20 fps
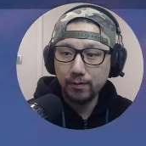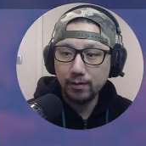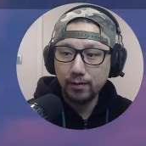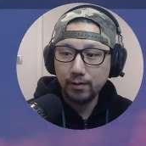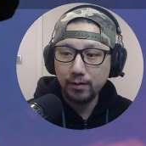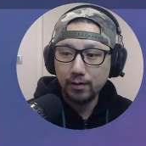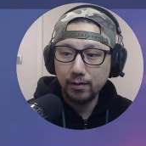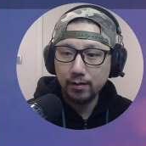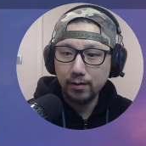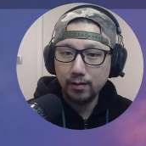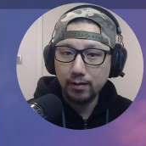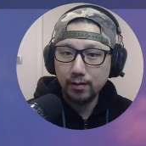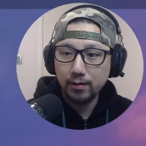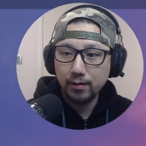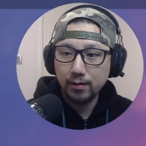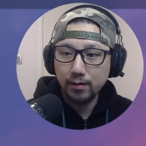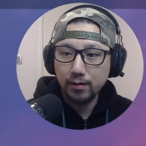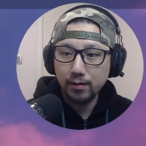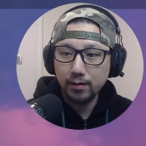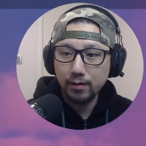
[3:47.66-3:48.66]

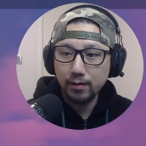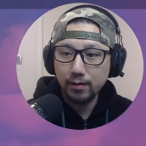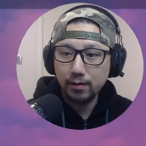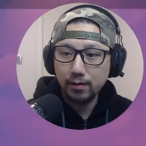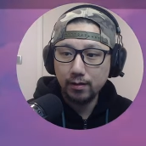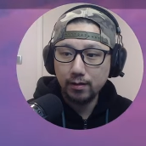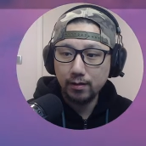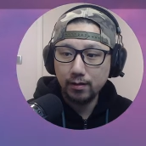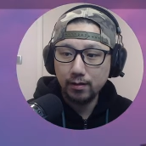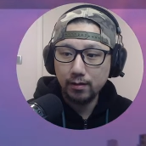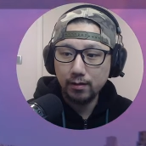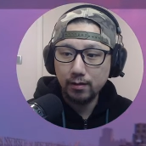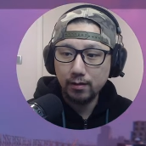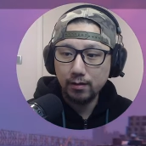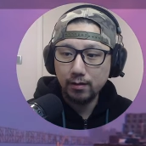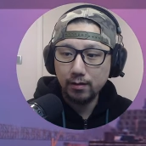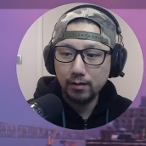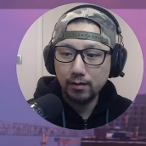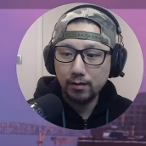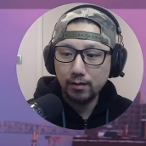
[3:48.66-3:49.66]

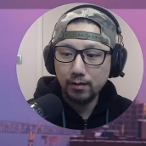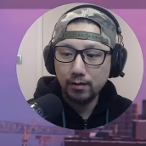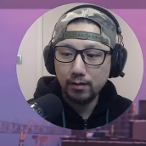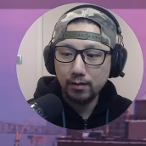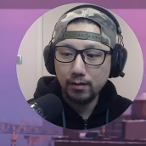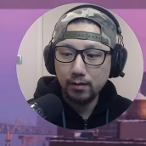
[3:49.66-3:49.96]
Nothing is said.